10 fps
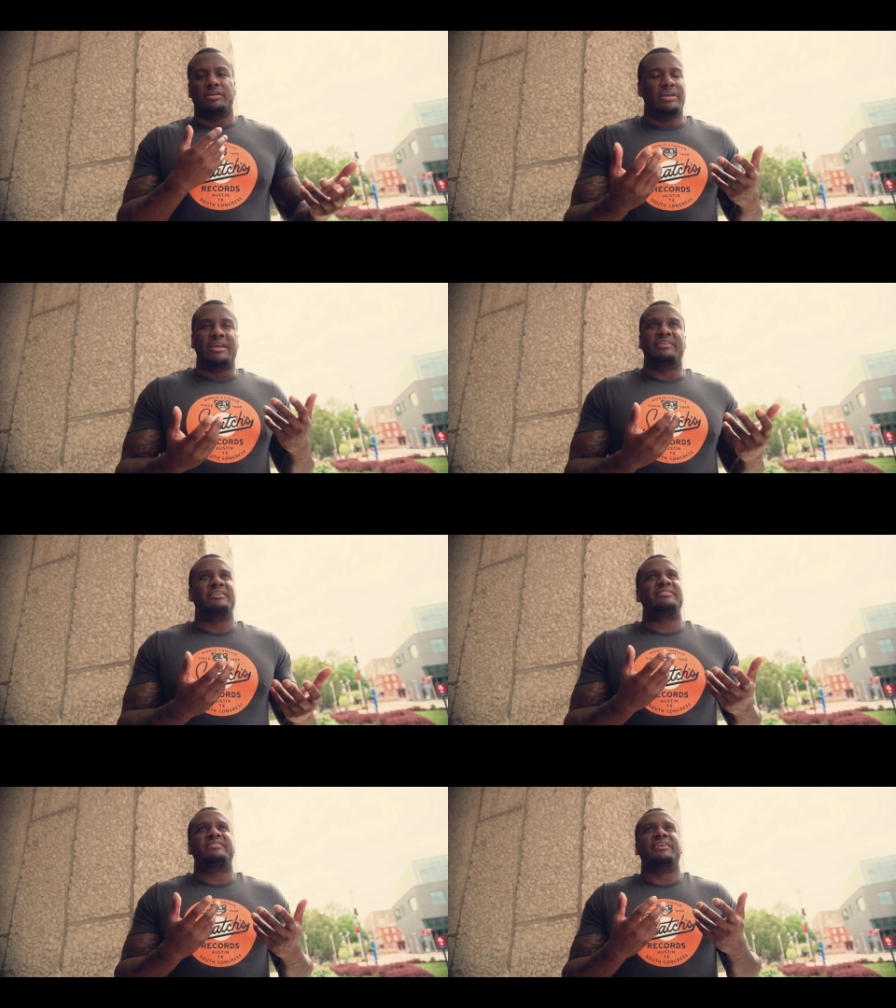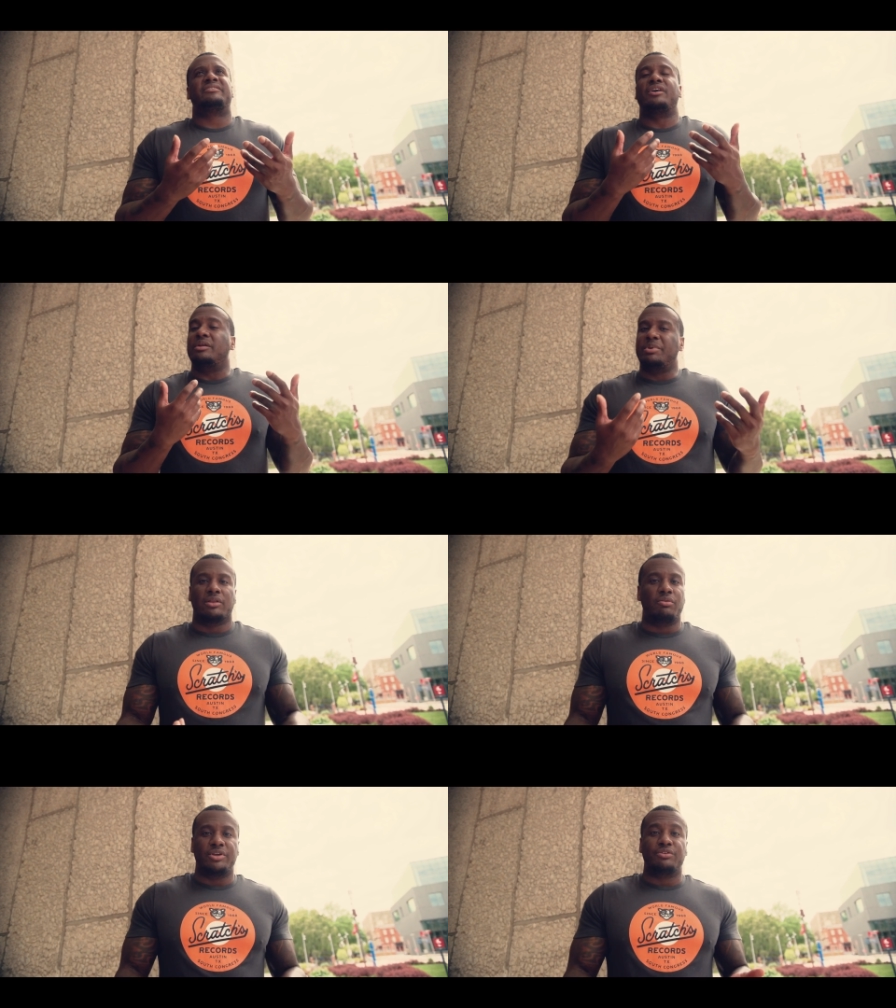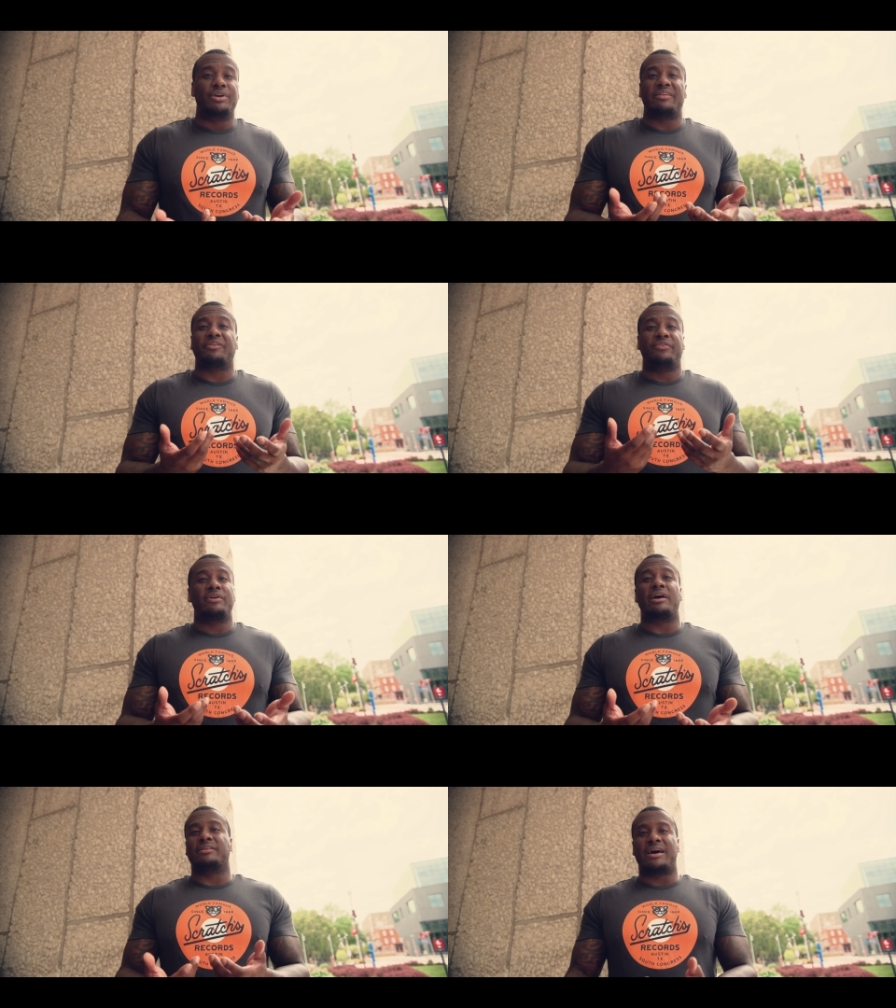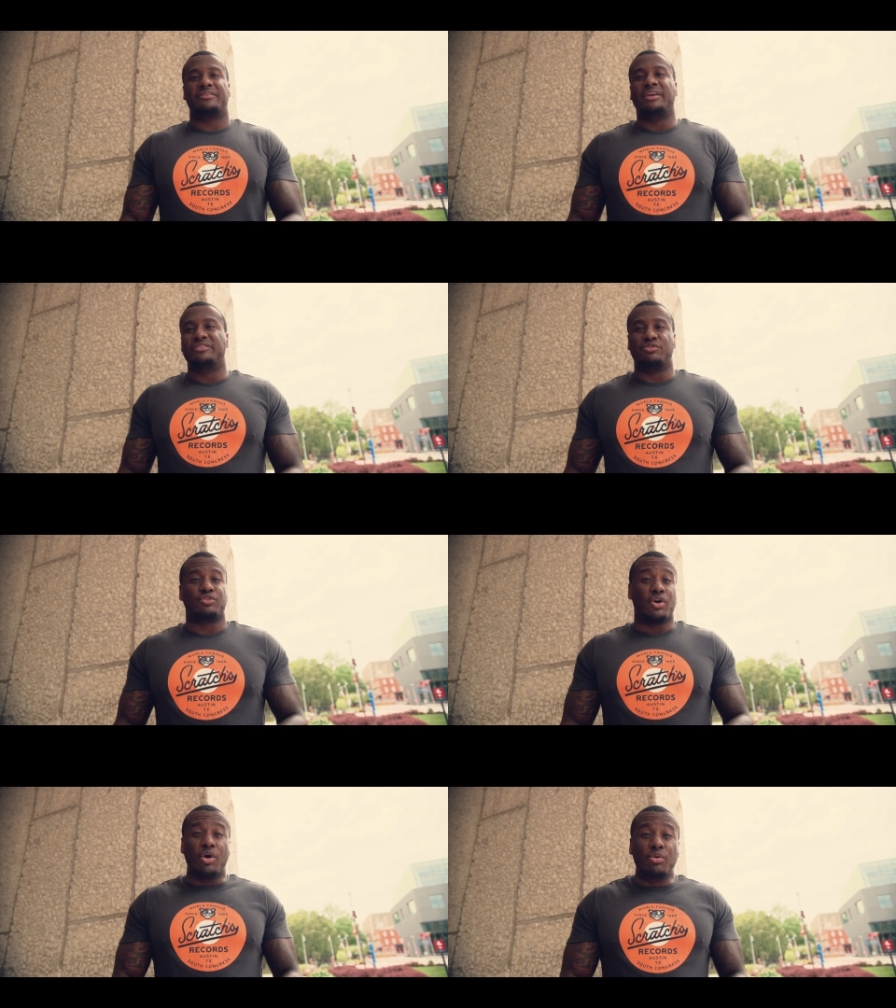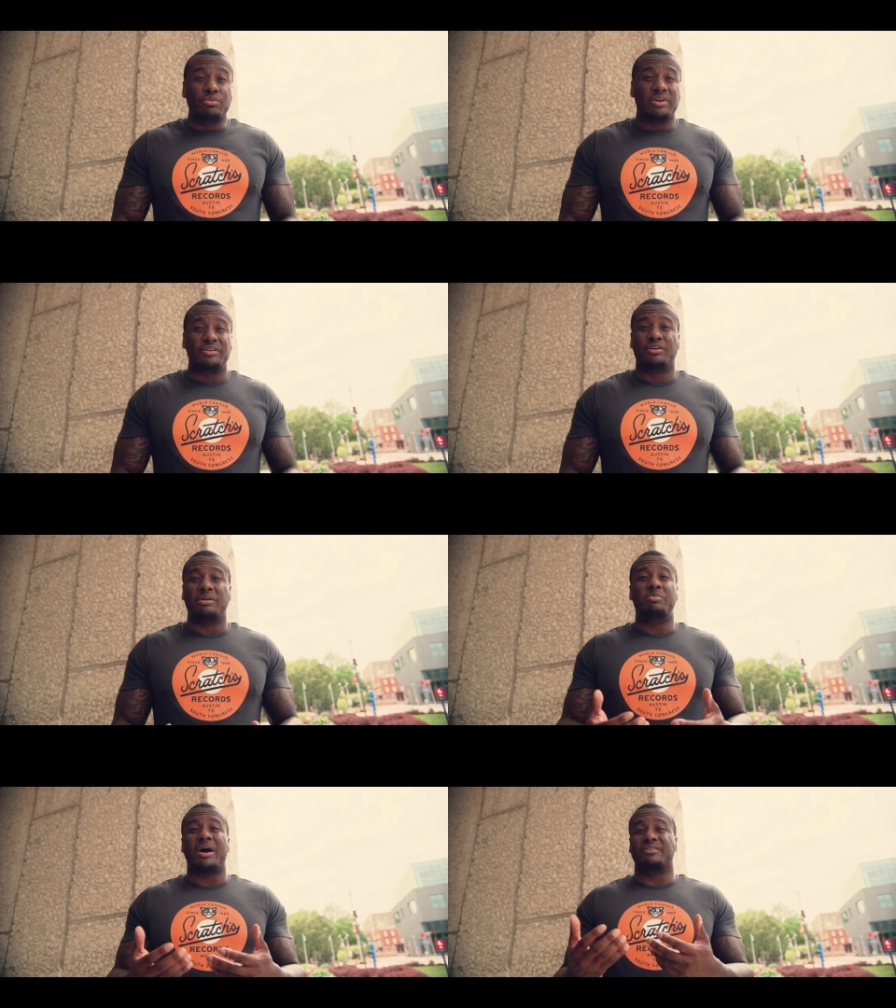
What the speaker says: It's going to be lonely. You're going to have to figure out a lot of things on your own. You're going to be by